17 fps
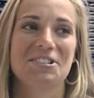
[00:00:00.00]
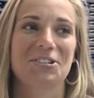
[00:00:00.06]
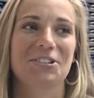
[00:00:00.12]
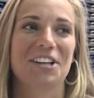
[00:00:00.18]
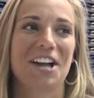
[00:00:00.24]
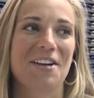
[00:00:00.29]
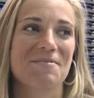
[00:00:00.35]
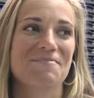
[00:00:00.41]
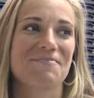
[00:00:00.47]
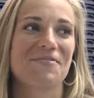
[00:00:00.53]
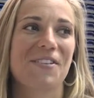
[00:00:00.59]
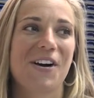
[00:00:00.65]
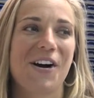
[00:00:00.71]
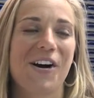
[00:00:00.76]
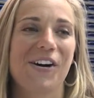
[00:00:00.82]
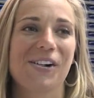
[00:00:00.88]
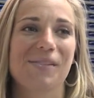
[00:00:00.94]
two-time
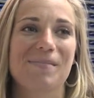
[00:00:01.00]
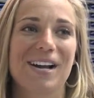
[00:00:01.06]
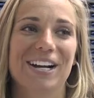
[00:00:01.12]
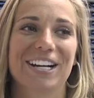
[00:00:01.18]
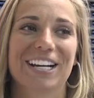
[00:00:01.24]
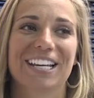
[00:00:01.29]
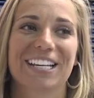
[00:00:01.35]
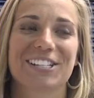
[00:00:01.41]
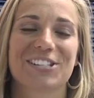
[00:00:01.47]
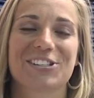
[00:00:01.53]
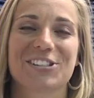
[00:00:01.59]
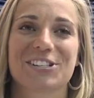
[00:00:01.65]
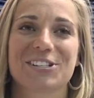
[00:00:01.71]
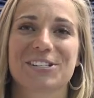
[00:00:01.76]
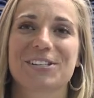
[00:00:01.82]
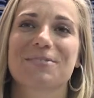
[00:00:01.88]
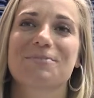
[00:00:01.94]
All-American.
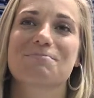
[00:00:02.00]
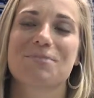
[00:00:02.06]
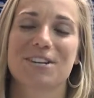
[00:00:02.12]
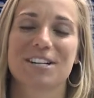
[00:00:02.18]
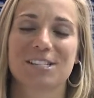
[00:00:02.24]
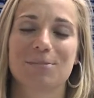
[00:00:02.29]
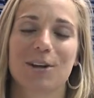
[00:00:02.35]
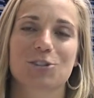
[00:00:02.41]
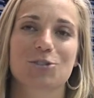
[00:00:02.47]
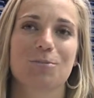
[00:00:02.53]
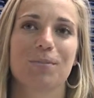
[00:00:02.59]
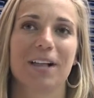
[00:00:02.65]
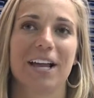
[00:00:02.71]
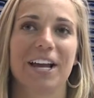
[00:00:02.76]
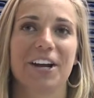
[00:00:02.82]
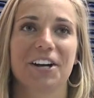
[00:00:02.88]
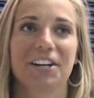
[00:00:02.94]
She's a pretty special
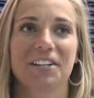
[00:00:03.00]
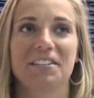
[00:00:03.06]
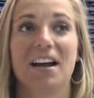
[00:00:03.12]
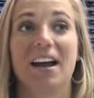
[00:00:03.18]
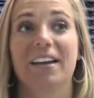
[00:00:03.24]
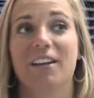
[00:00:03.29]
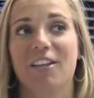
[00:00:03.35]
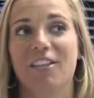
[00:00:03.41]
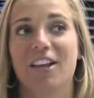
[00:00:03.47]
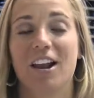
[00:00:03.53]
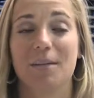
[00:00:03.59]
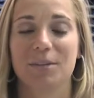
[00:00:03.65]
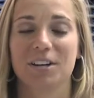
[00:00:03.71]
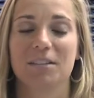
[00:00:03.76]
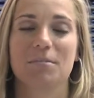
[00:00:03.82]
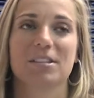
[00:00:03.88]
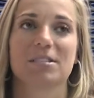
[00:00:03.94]
player, and I know that I'm
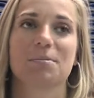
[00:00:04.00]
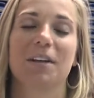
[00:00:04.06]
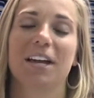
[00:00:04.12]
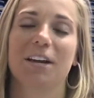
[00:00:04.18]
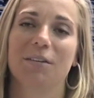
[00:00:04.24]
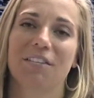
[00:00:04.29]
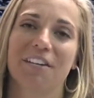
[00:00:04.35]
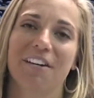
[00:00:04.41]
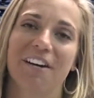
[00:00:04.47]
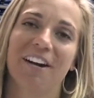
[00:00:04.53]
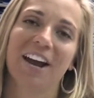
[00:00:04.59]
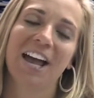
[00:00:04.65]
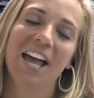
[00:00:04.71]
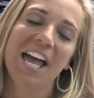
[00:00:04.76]
going to miss playing with her.